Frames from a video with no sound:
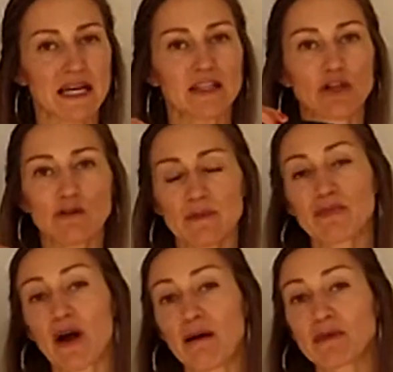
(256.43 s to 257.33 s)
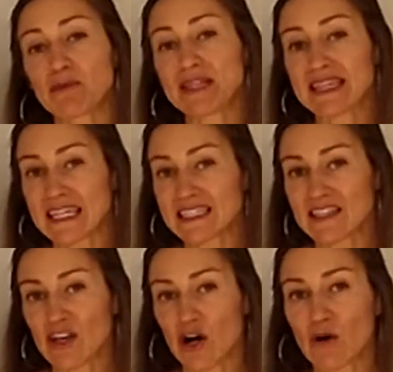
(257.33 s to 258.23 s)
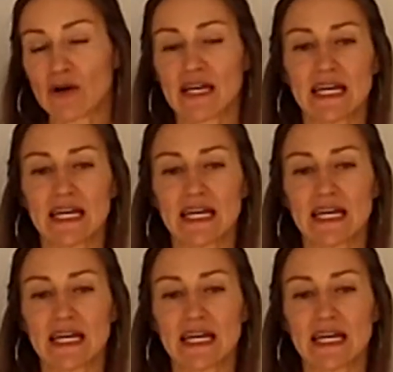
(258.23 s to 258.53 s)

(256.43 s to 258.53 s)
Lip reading: The only problem with this, though,